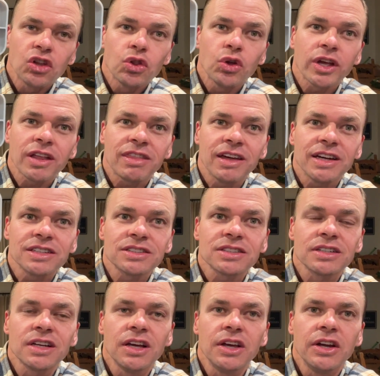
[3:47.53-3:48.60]
Look at this.
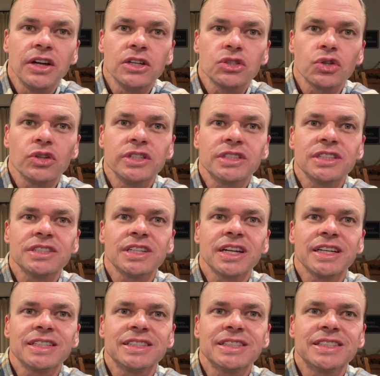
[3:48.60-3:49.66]
So this is an
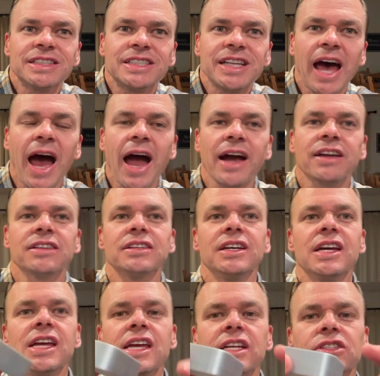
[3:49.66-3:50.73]
exact
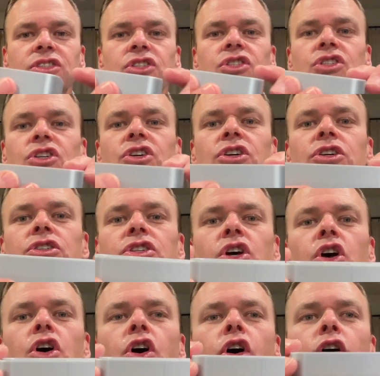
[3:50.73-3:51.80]
insert
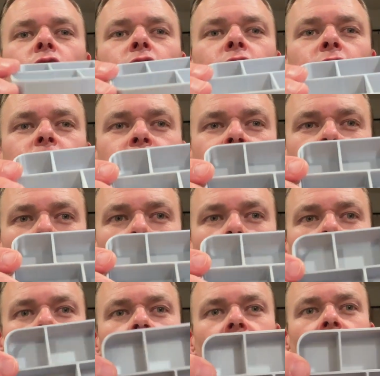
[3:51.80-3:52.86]

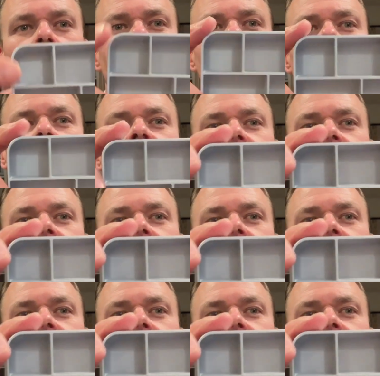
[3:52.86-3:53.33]
for my